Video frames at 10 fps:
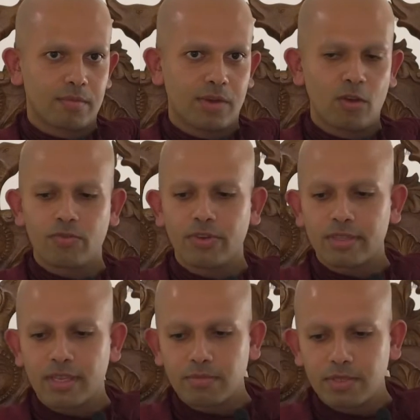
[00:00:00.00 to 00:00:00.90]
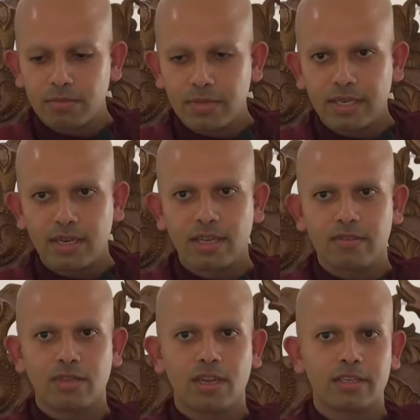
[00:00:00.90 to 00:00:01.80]
by offering them some betel
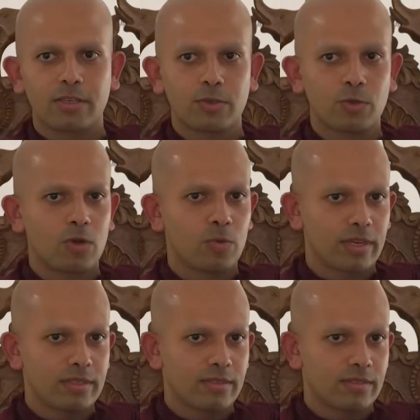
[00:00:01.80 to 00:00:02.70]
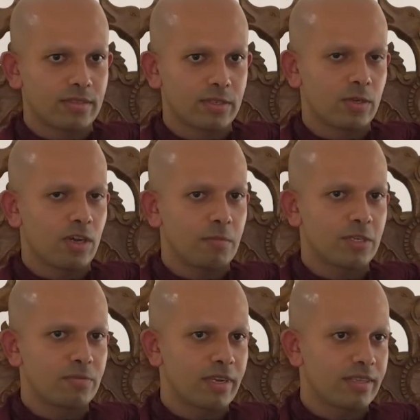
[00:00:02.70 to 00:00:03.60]
leaves like you do always, do you know how
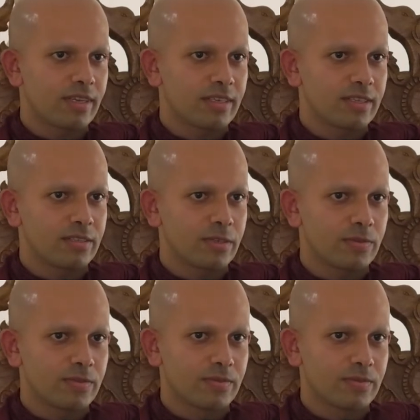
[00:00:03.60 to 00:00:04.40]
much merit that earns you?